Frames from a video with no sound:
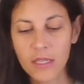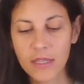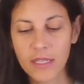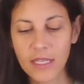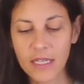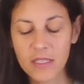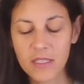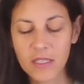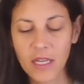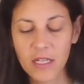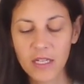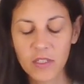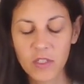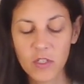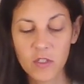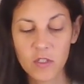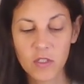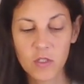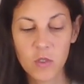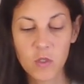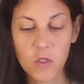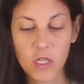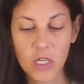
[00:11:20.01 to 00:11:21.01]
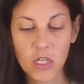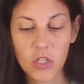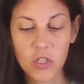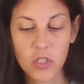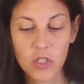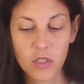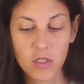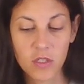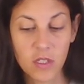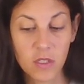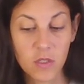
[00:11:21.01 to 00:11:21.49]
that's kind of the
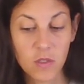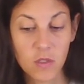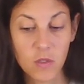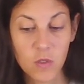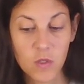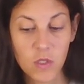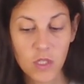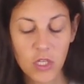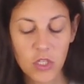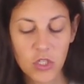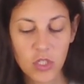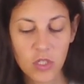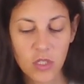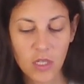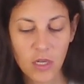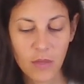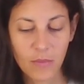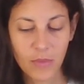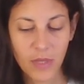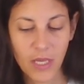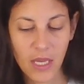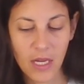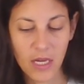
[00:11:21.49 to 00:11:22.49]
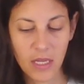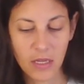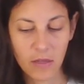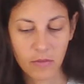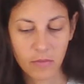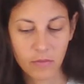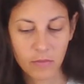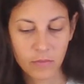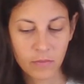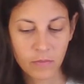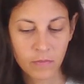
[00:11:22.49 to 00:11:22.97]
sensation, the sensation that I'm getting
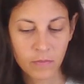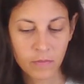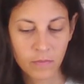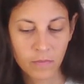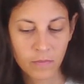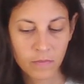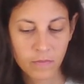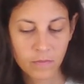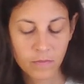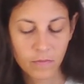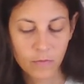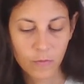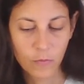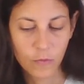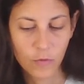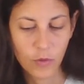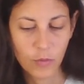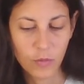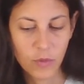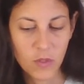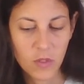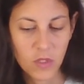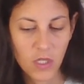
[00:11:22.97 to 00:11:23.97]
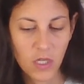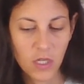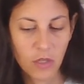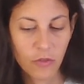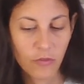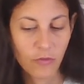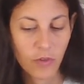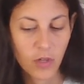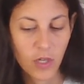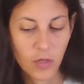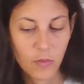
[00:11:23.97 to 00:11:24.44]
from this King
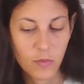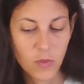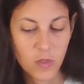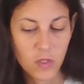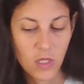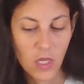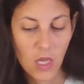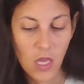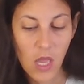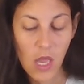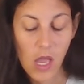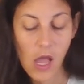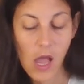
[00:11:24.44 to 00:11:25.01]
of Cups.